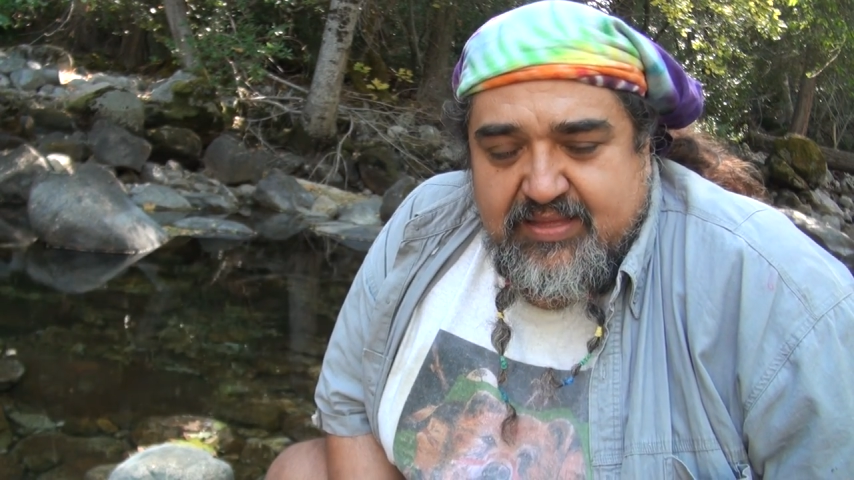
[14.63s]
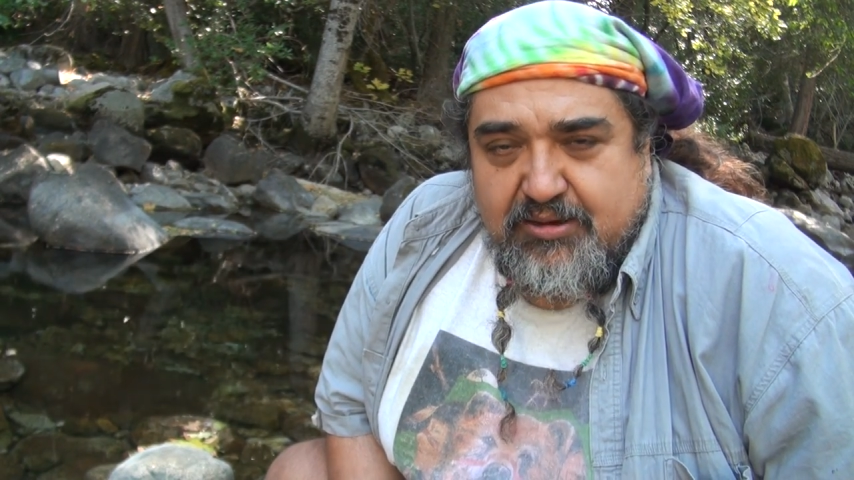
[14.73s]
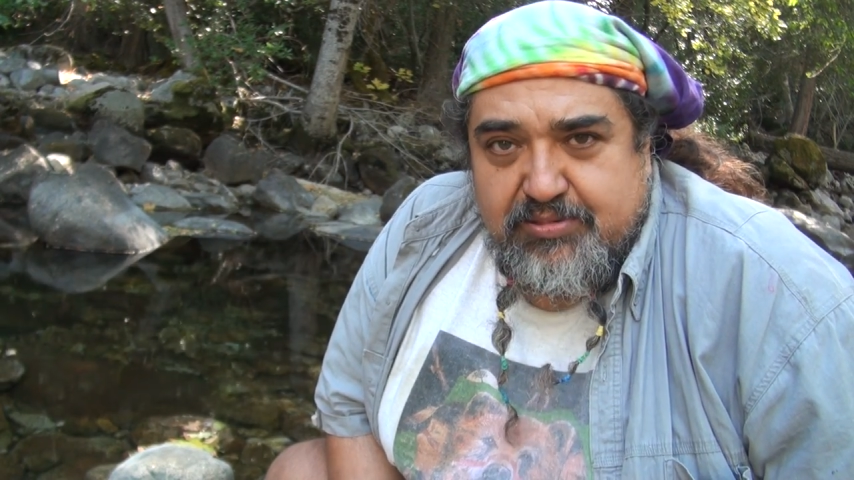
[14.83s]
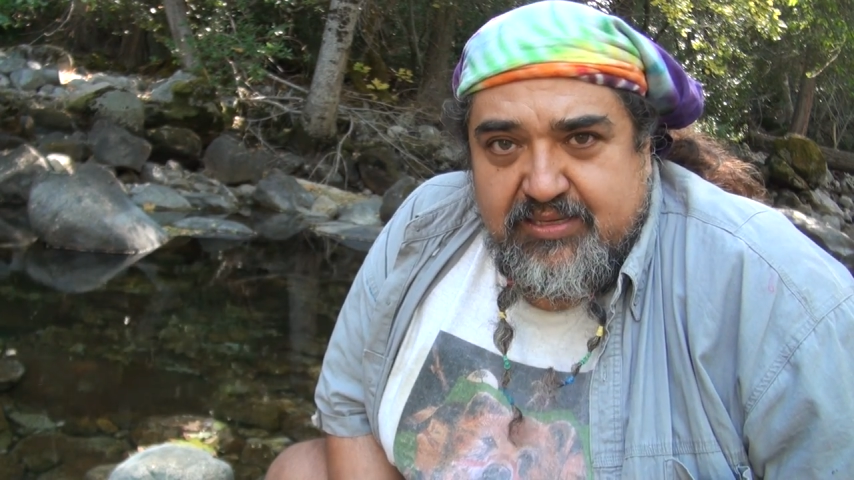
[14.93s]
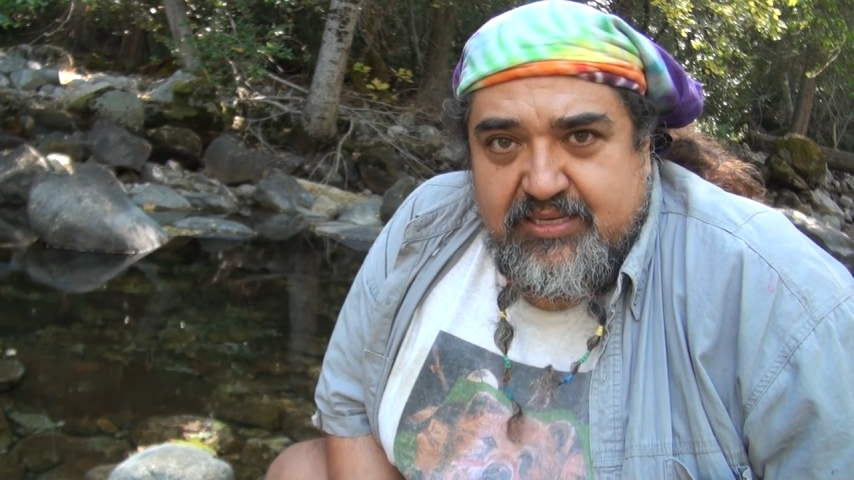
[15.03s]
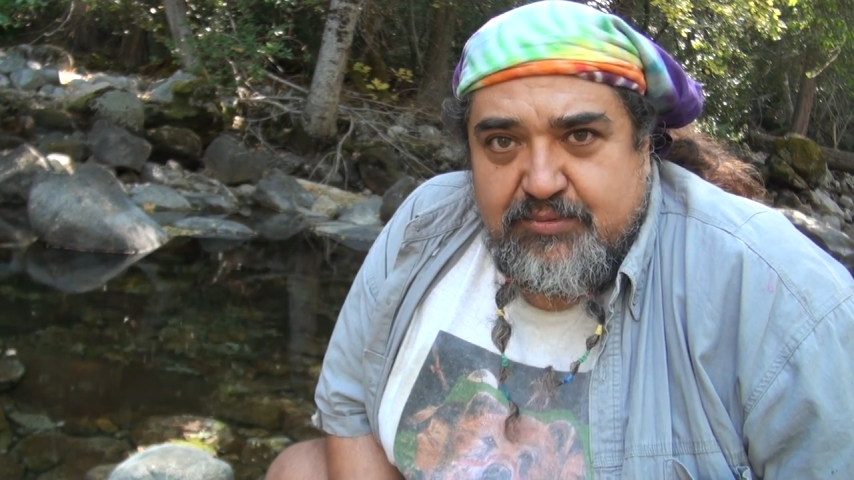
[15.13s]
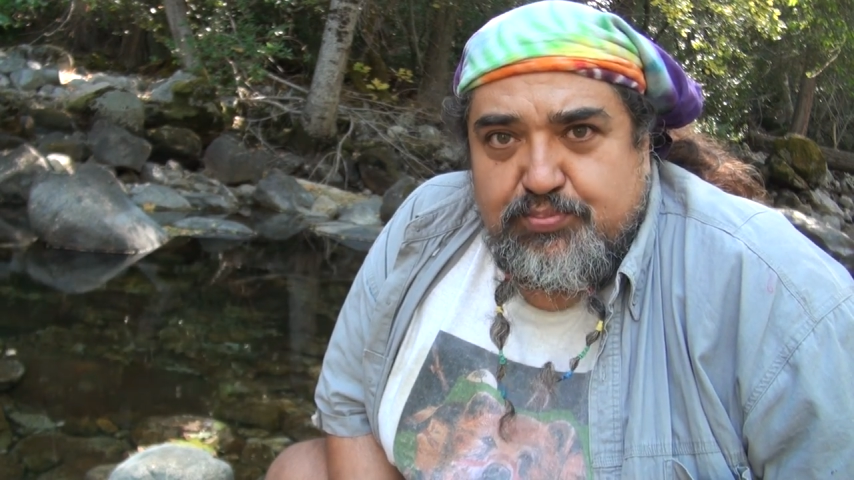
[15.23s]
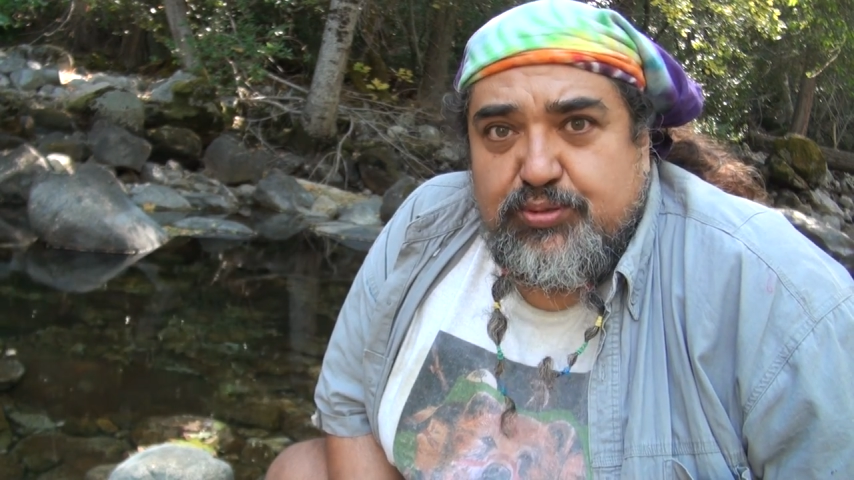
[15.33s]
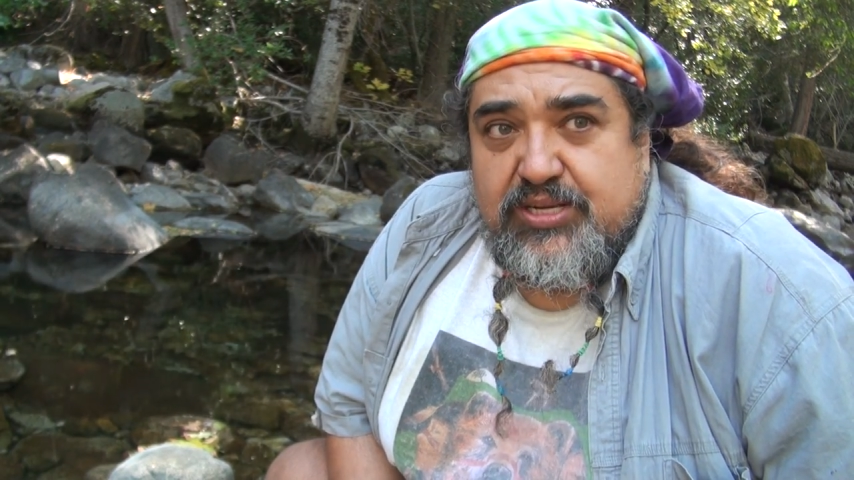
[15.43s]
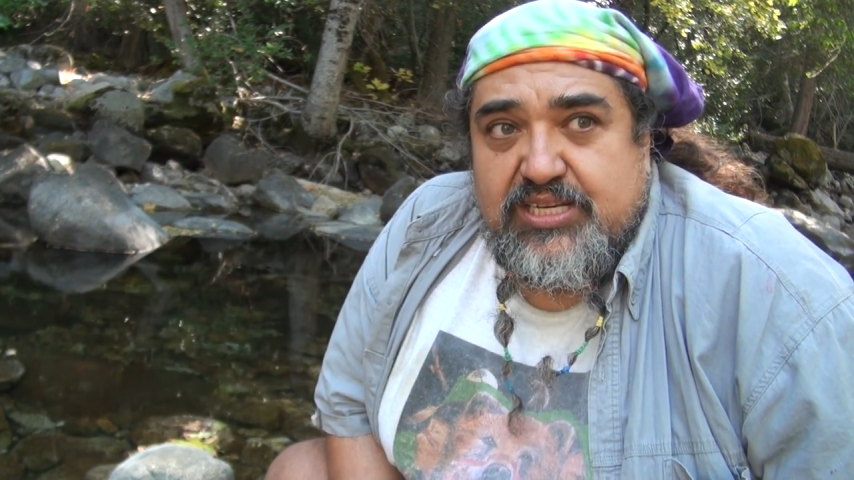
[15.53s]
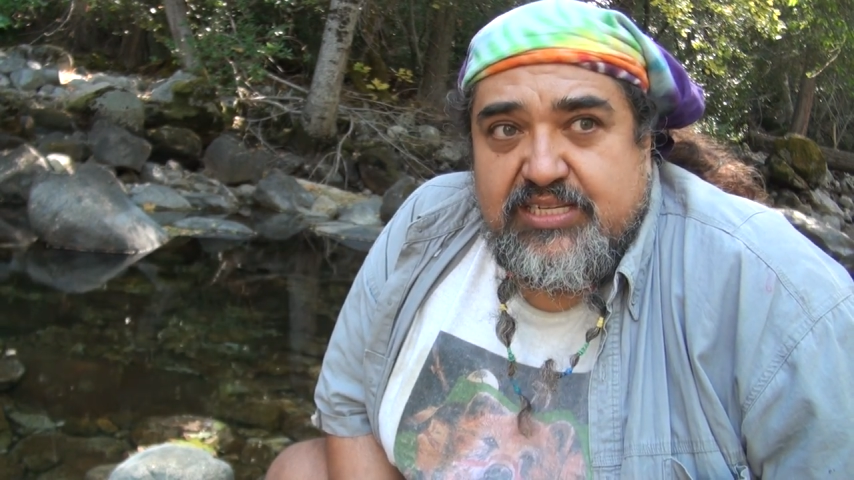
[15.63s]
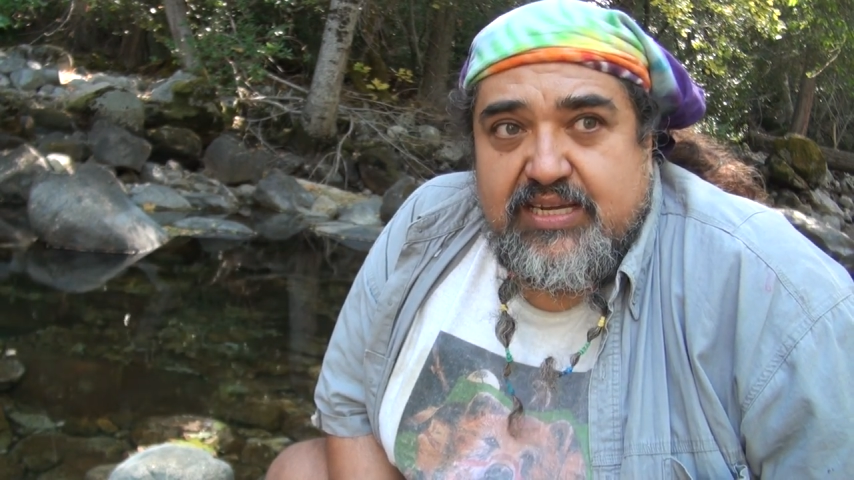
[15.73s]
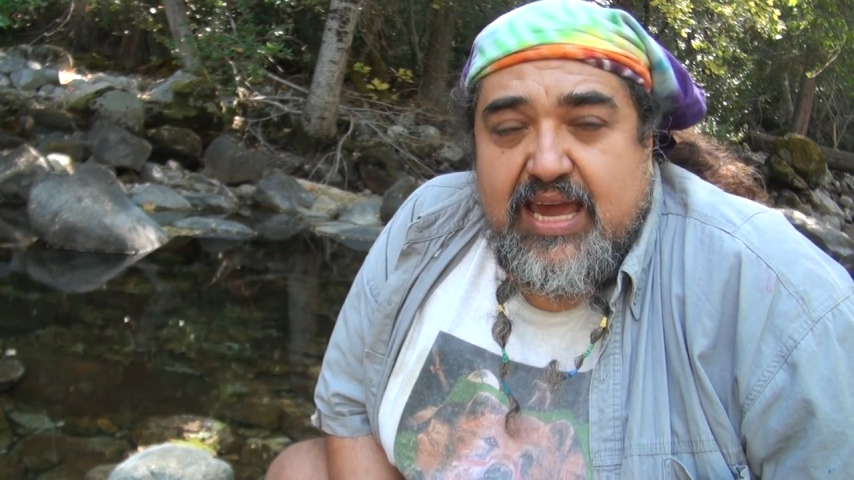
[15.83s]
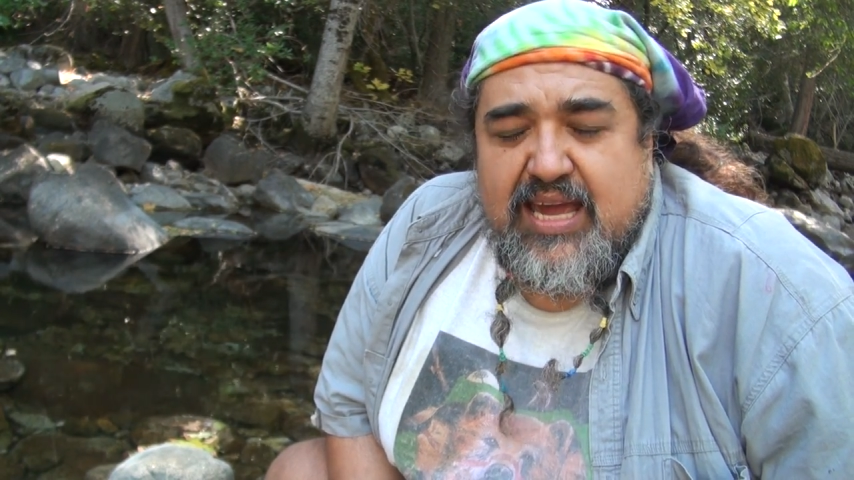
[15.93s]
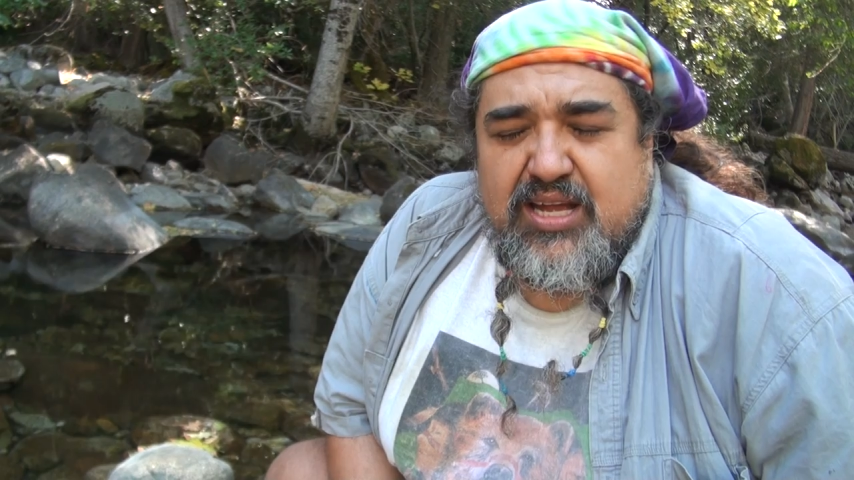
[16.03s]
I really
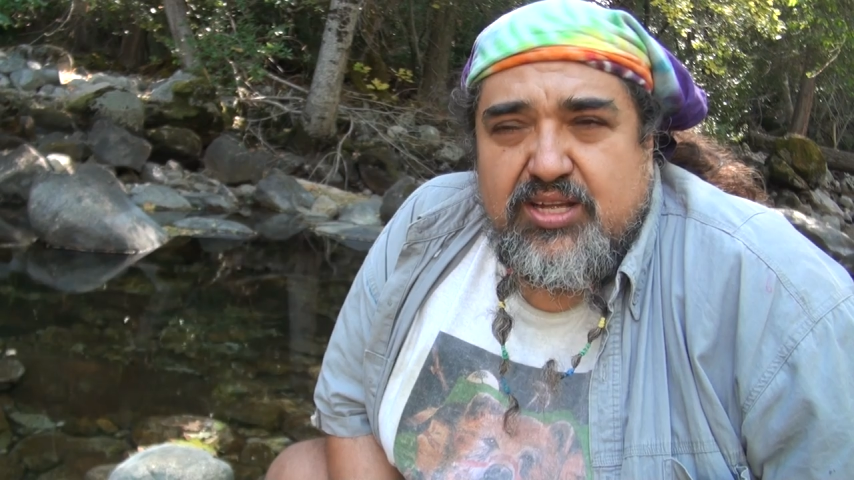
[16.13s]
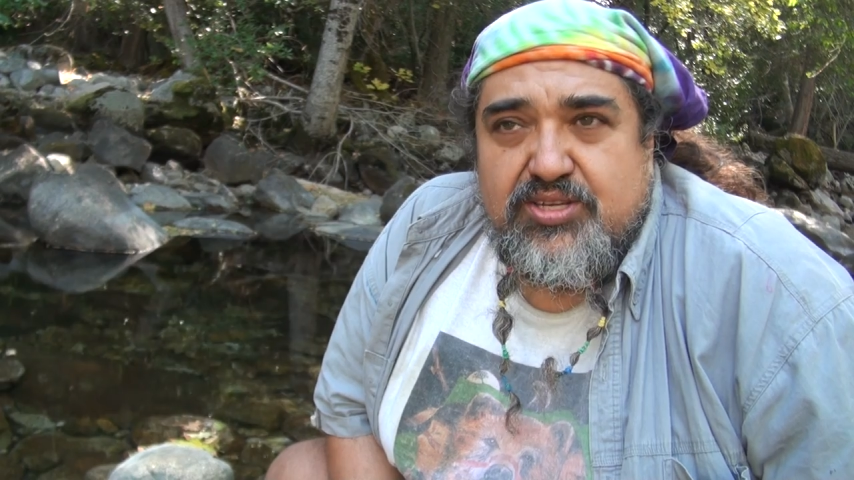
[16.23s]
appreciate